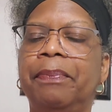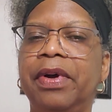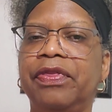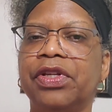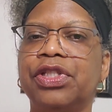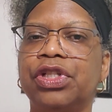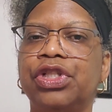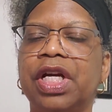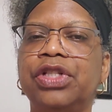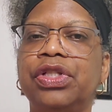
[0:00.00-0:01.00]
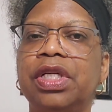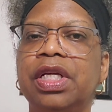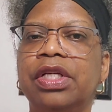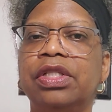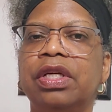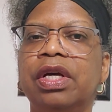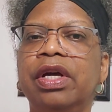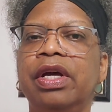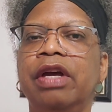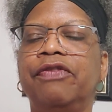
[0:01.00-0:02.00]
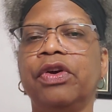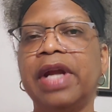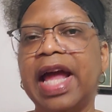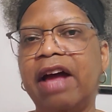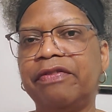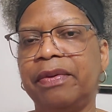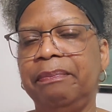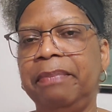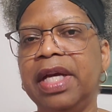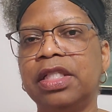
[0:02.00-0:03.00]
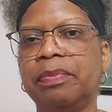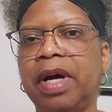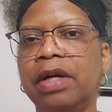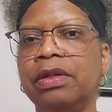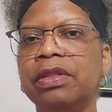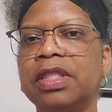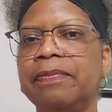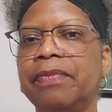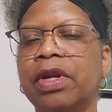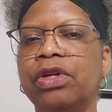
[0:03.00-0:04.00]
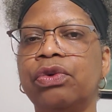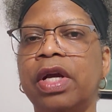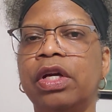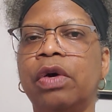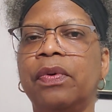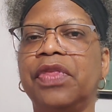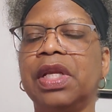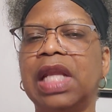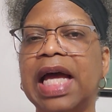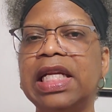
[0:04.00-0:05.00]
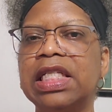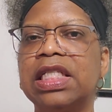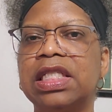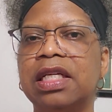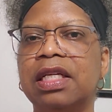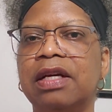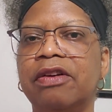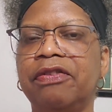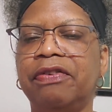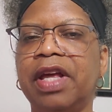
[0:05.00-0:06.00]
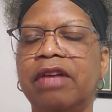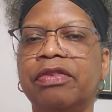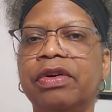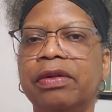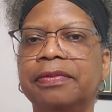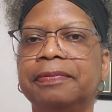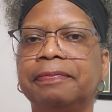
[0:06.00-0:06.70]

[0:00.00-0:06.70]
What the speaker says: But the suggestion is, if you're going to have mixed bottles, try to go with the lightest flavor